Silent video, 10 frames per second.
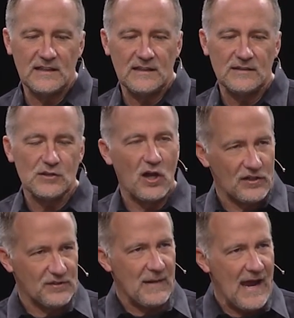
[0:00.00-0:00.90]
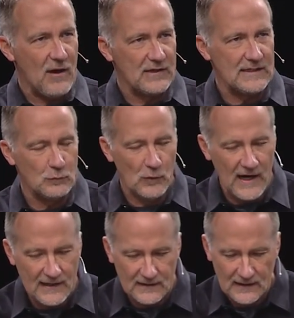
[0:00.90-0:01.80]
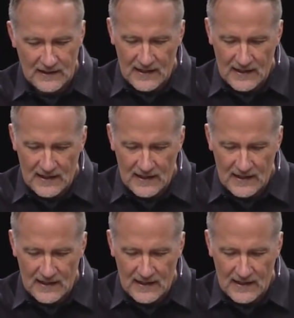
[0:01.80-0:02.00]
he talks about how he read